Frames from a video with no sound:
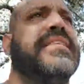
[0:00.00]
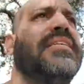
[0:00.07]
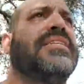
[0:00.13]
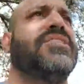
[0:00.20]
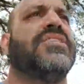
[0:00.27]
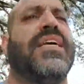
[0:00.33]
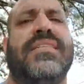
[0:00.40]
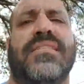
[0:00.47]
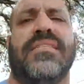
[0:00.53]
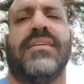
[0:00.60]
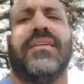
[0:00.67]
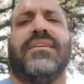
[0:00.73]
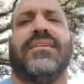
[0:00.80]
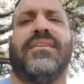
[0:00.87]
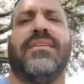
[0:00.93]
Legion-esque.
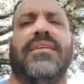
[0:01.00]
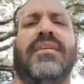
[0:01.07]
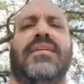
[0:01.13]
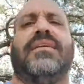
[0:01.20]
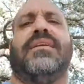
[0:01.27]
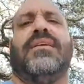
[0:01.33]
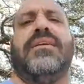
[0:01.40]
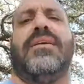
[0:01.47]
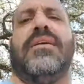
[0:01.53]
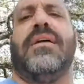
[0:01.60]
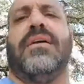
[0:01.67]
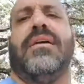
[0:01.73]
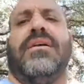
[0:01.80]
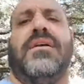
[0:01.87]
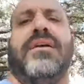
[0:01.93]

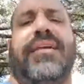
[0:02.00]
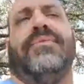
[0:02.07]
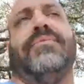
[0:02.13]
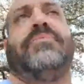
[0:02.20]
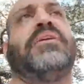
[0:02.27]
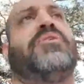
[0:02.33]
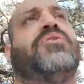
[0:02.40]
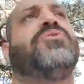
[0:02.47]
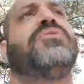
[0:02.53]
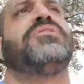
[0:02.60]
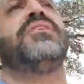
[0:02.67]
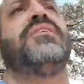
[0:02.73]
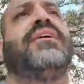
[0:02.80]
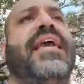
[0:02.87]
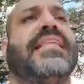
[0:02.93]
It would be cool to
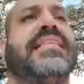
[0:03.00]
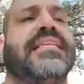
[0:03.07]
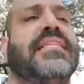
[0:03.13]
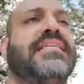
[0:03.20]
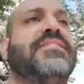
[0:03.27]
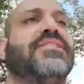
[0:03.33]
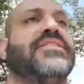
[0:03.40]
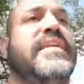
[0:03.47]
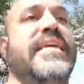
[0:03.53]
see the Alien Legion